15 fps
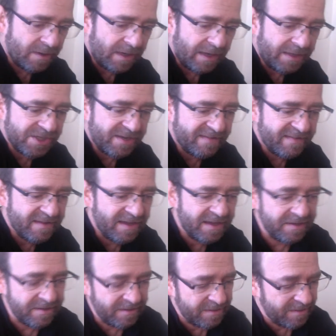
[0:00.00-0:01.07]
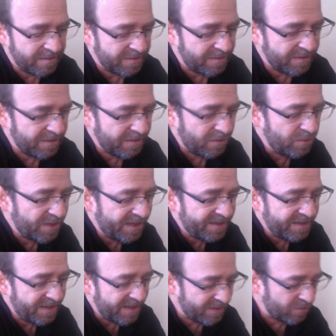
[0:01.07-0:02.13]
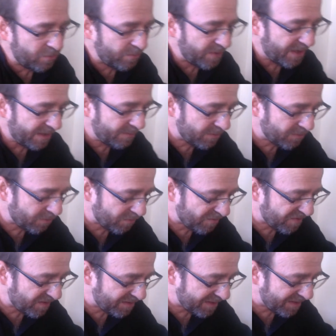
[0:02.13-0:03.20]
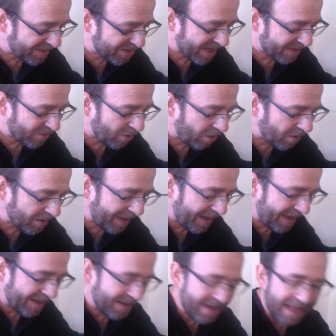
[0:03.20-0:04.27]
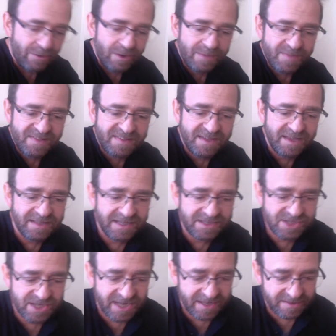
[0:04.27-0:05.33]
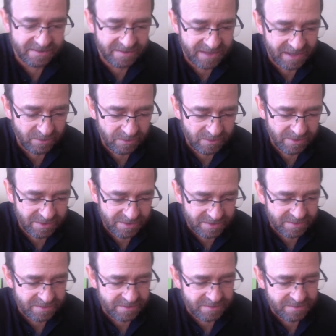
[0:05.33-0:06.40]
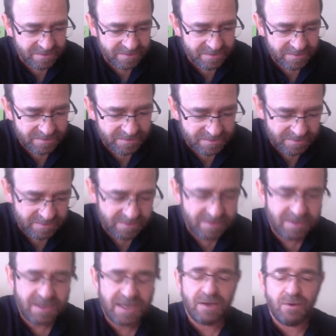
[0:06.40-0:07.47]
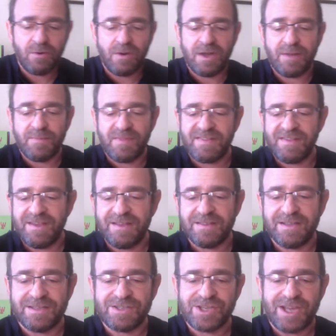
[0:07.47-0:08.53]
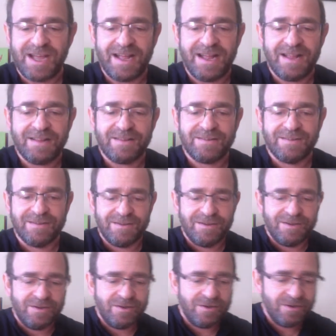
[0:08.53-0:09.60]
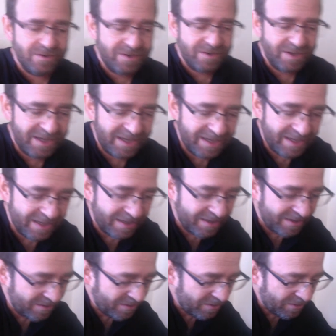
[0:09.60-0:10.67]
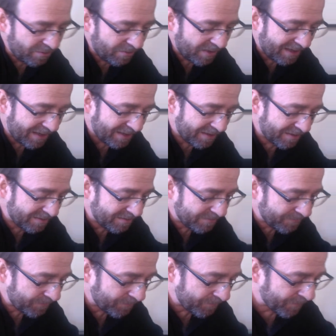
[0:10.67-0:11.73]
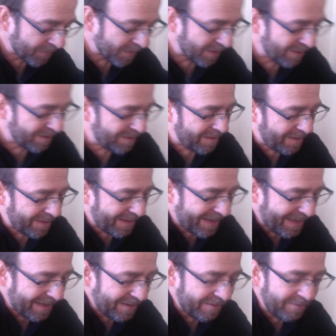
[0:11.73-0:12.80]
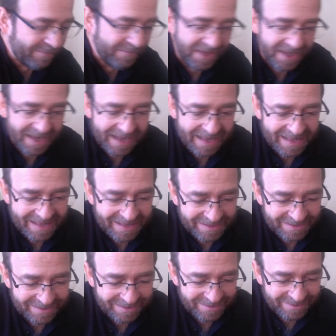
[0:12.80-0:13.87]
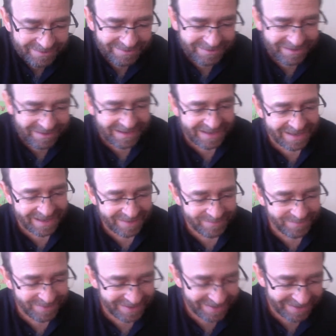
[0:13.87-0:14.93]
I just got a good idea to be able to see the chat. Okay, now I'm seeing the chat. Now I'm seeing the chat. Okay, all right. And Vihan, I am